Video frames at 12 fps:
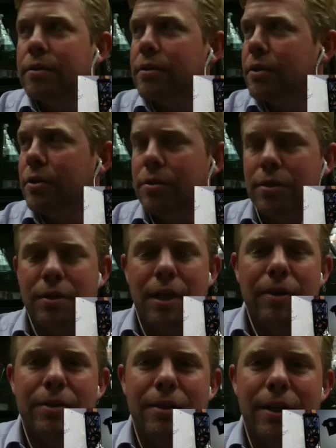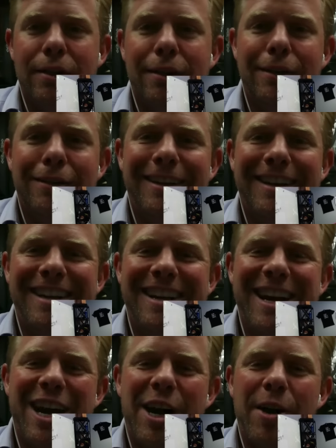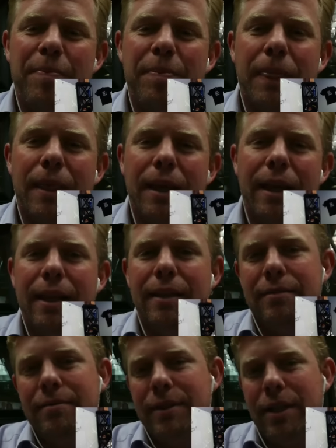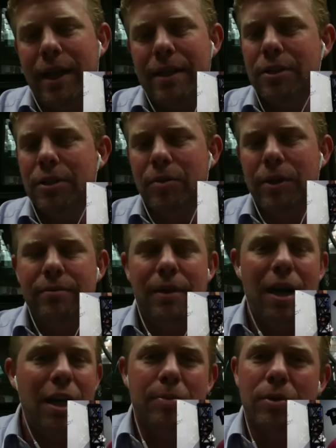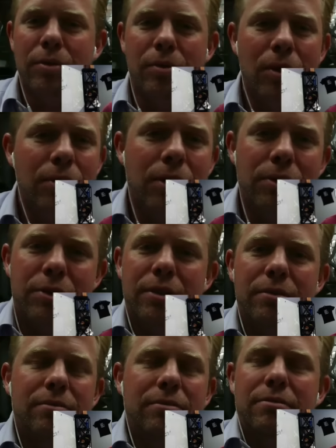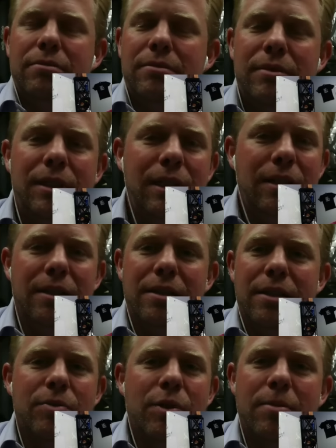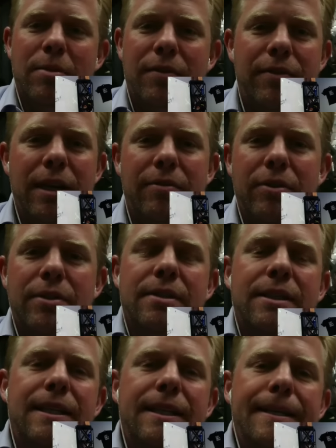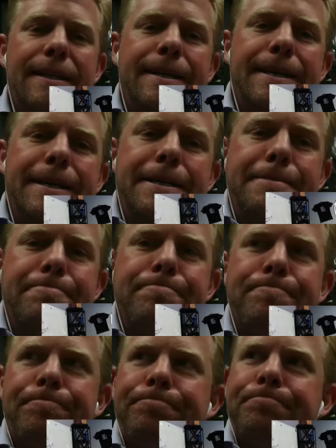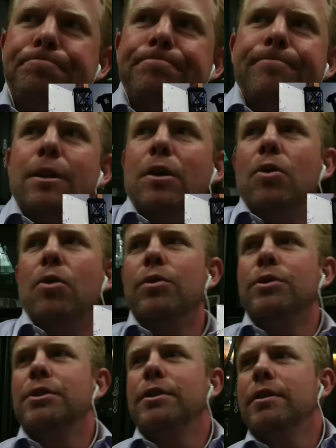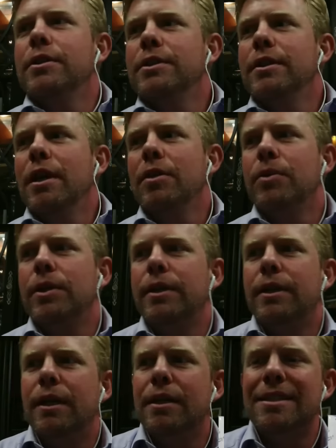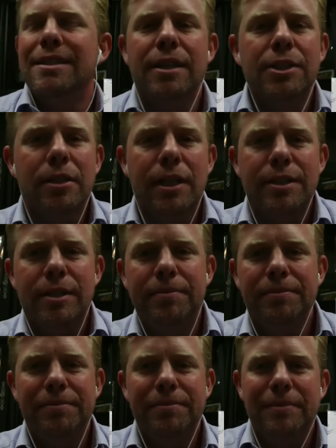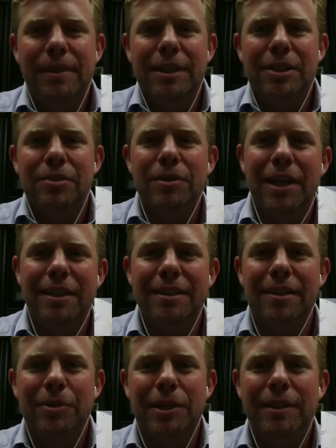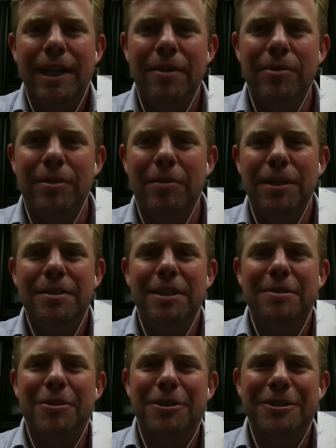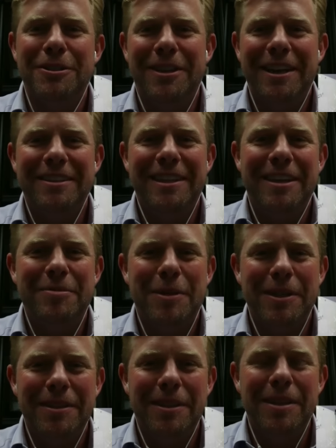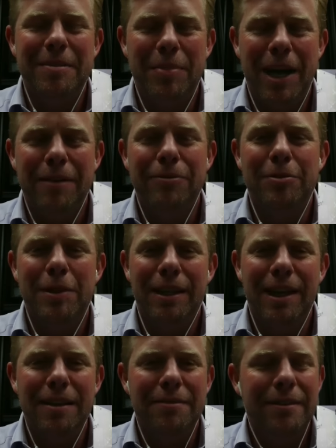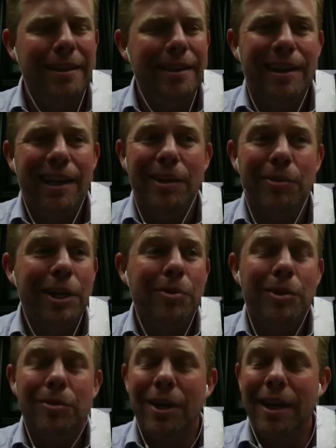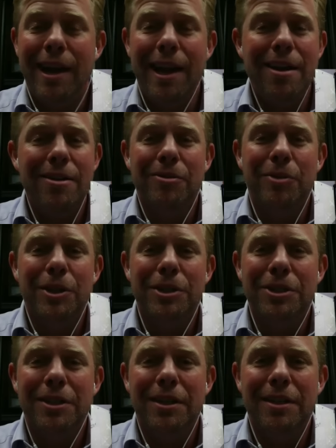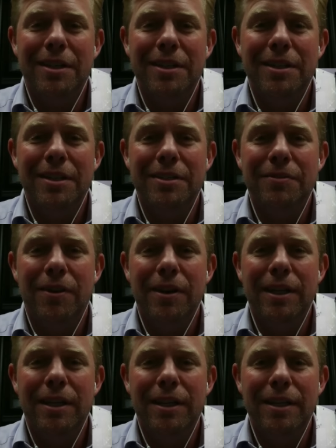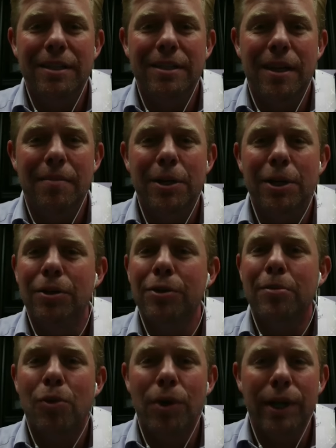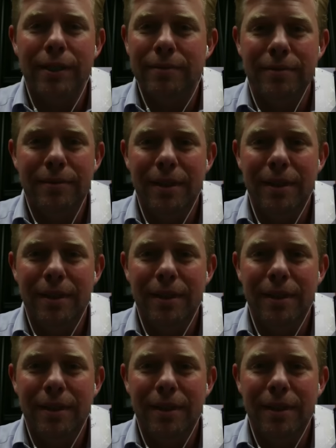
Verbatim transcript: Excuse the sirens out there. That's a good one. Entrepreneur Roller Coaster is one of my favorites. There's another one, Essentialism. I just got done reading that one about 6 months ago. That's been impactful in my life. And reading one right now, which is funny, it's Miracle Morning.